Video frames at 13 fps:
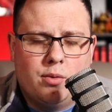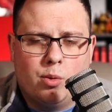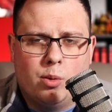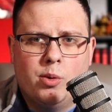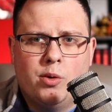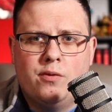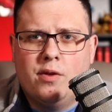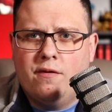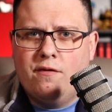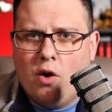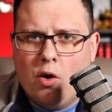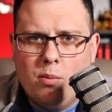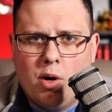remove the
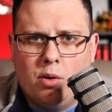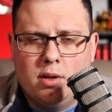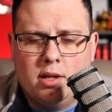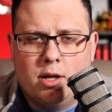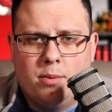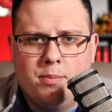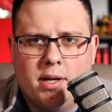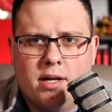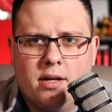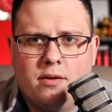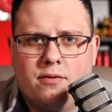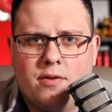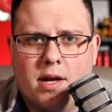FOMO a little
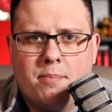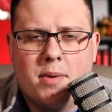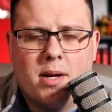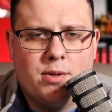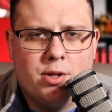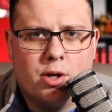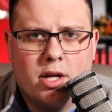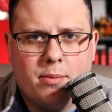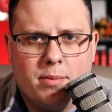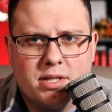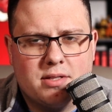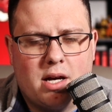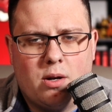bit of that maybe you're going to
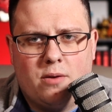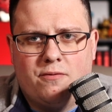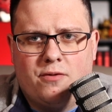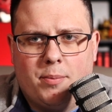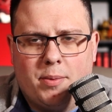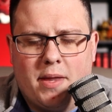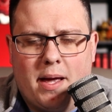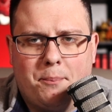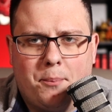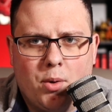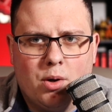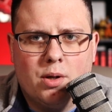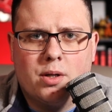miss out on flipping
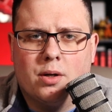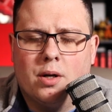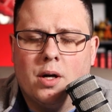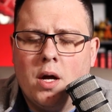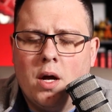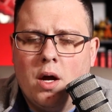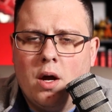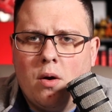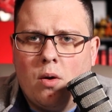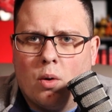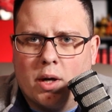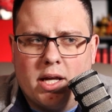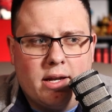that book or,
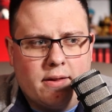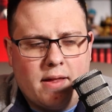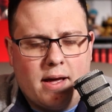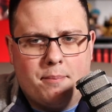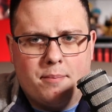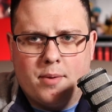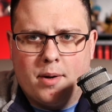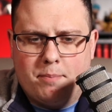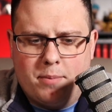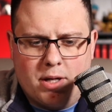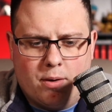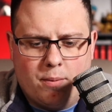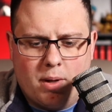or getting that.
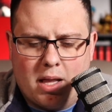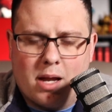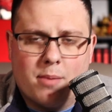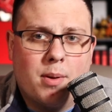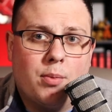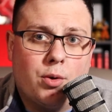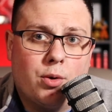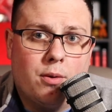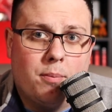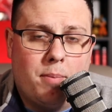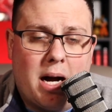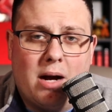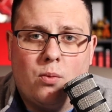You know, a lot of people do
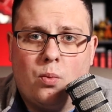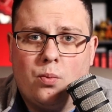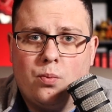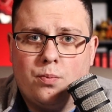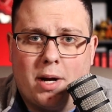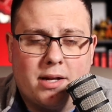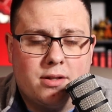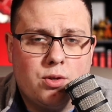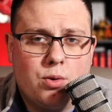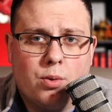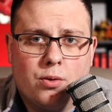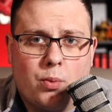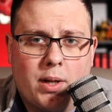the buy buy
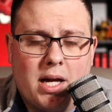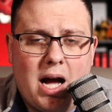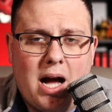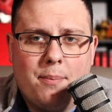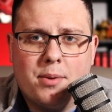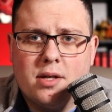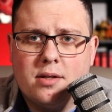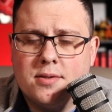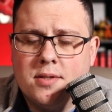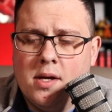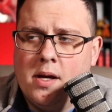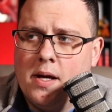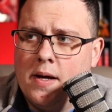two or three
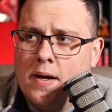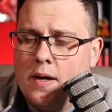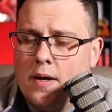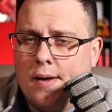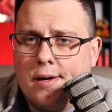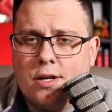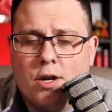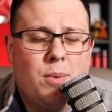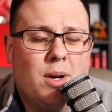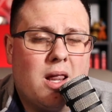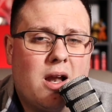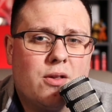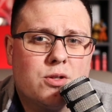copies. You know,
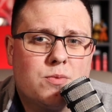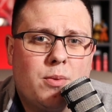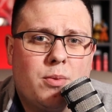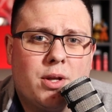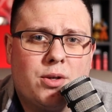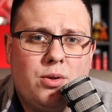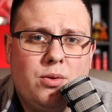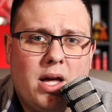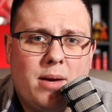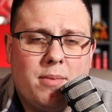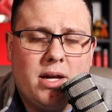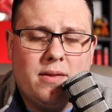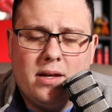but a lot of those people that do
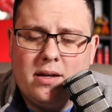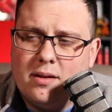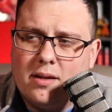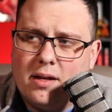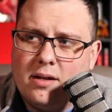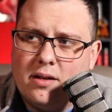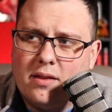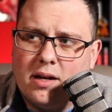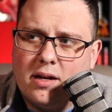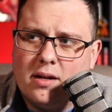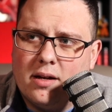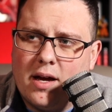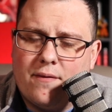that, man, they they
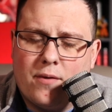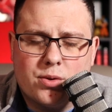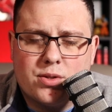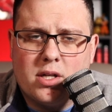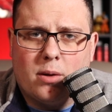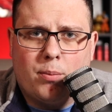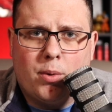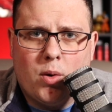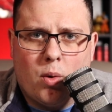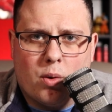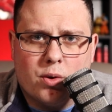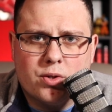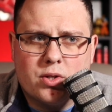they FOC or
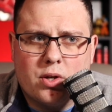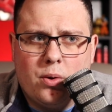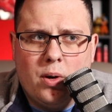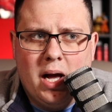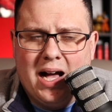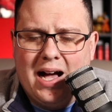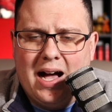pre-order. So,